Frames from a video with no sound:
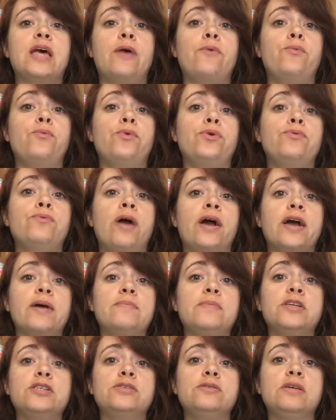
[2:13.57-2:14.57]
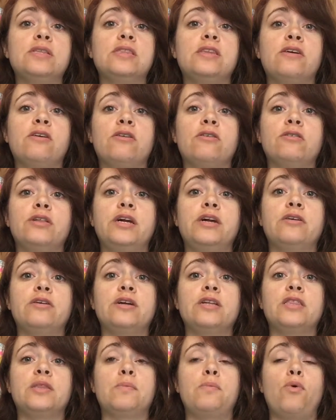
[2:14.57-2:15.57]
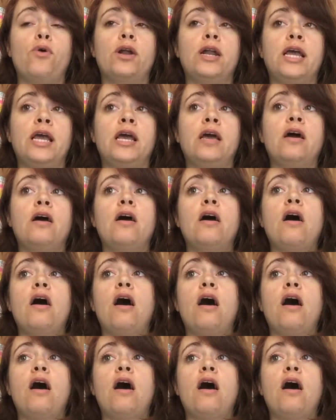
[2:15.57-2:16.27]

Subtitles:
I would recommend you get there earlier in the morning,